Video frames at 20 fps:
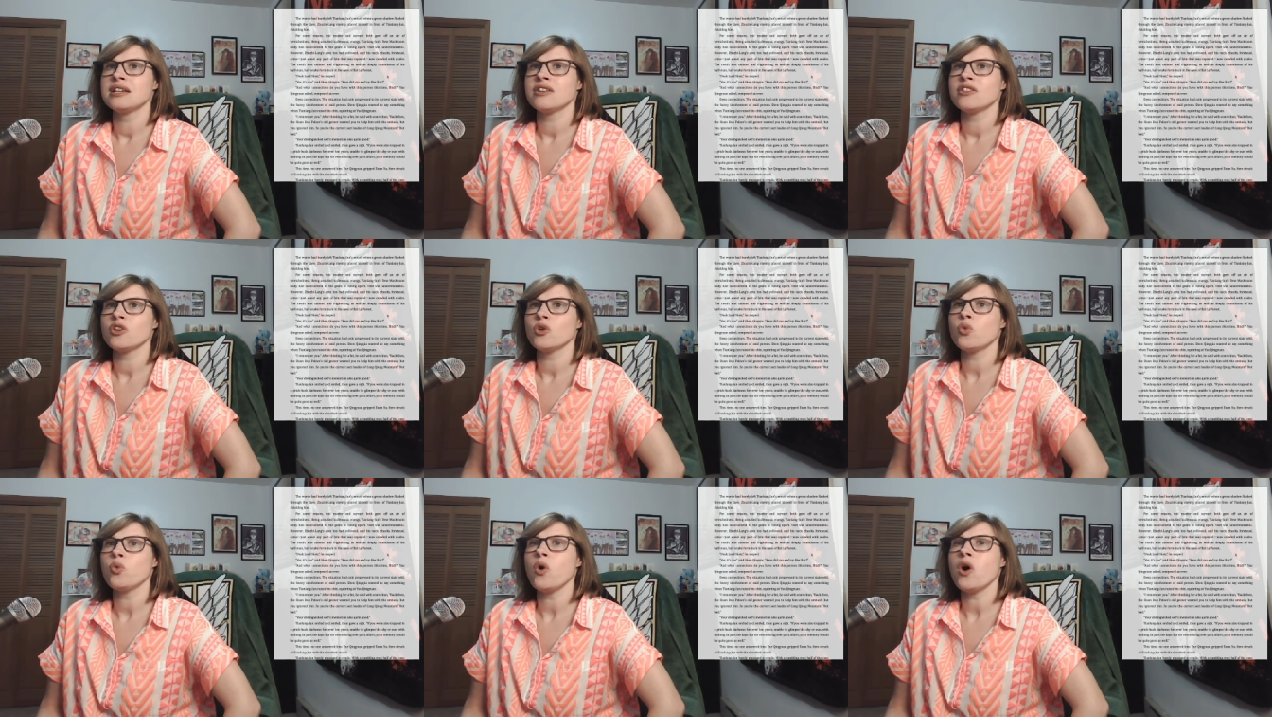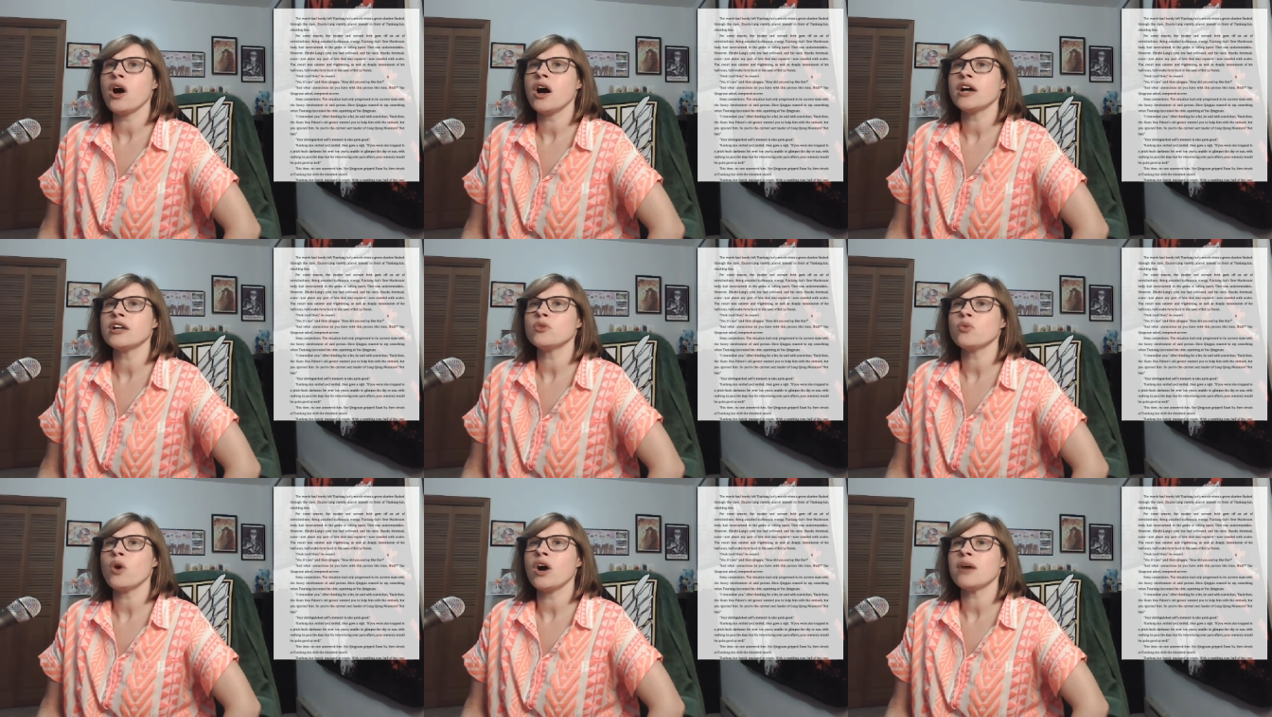the
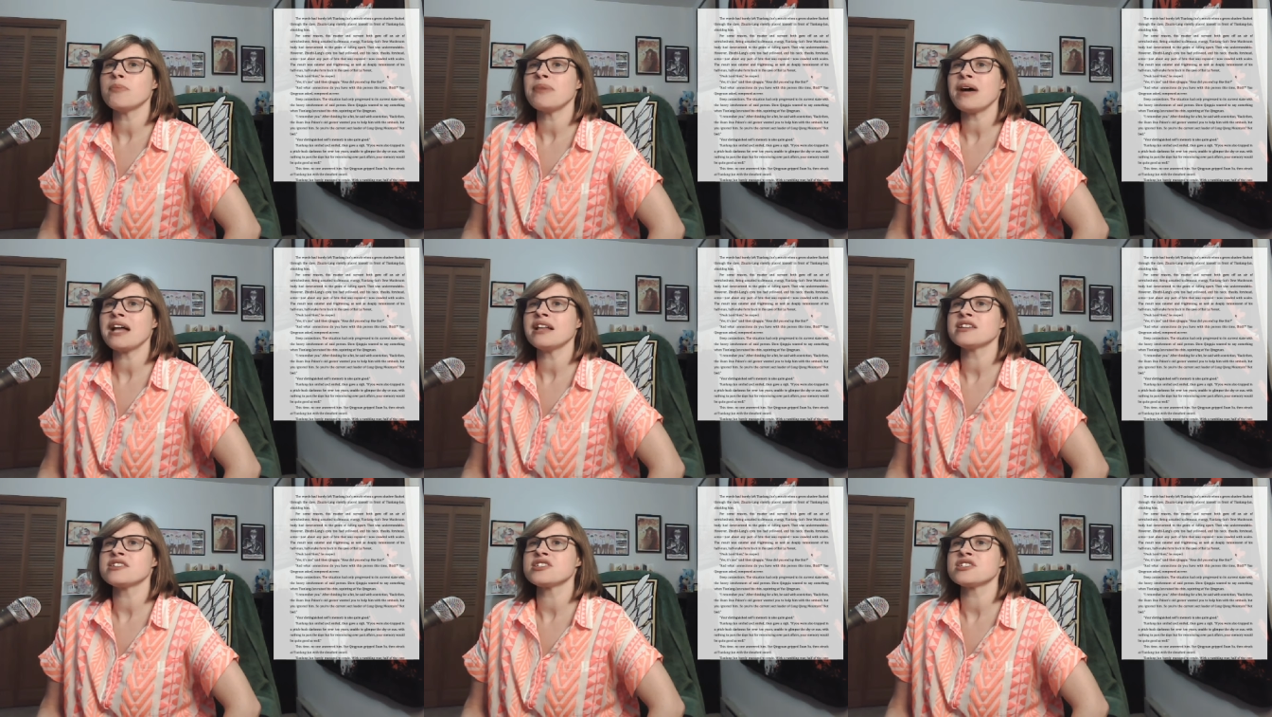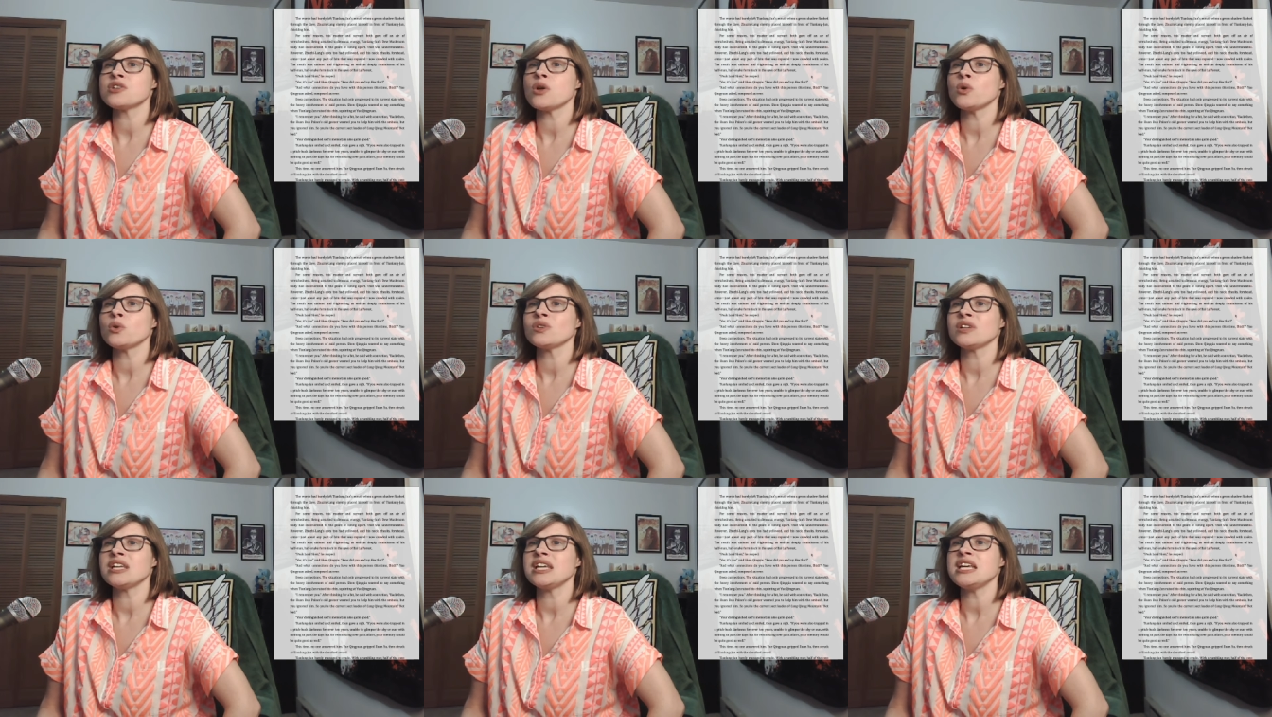Huanhua Palace's
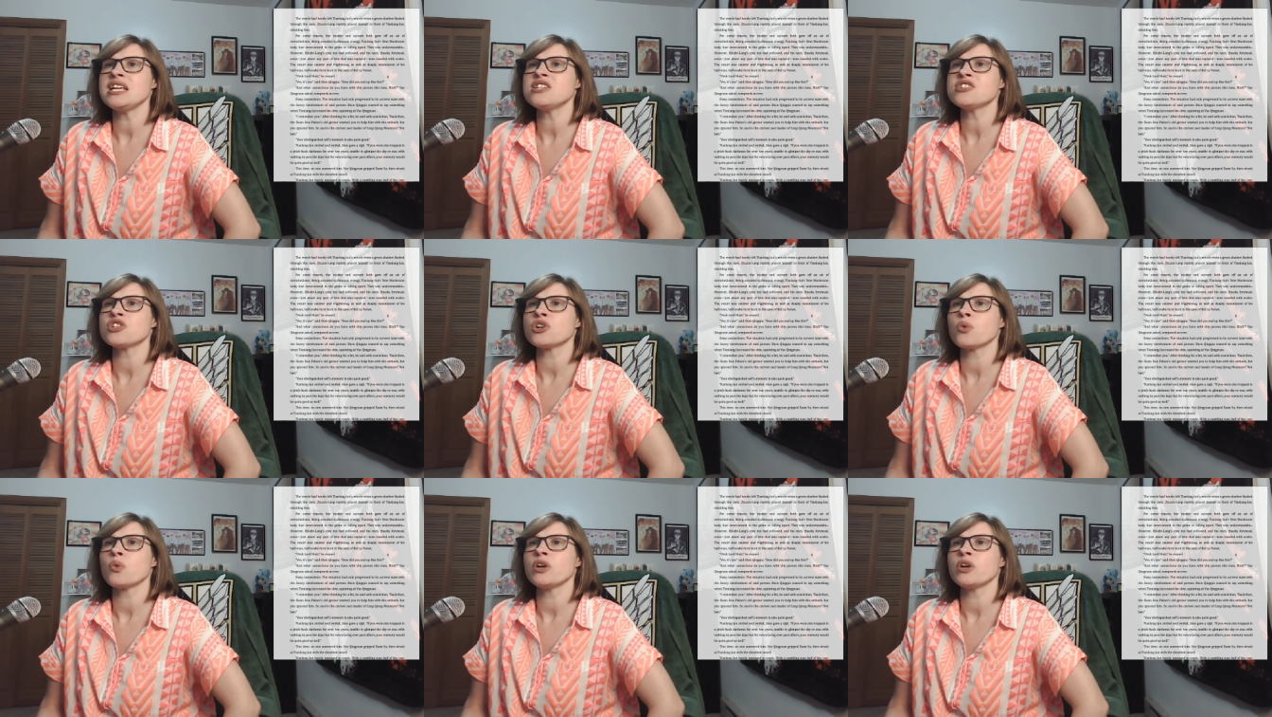old geezer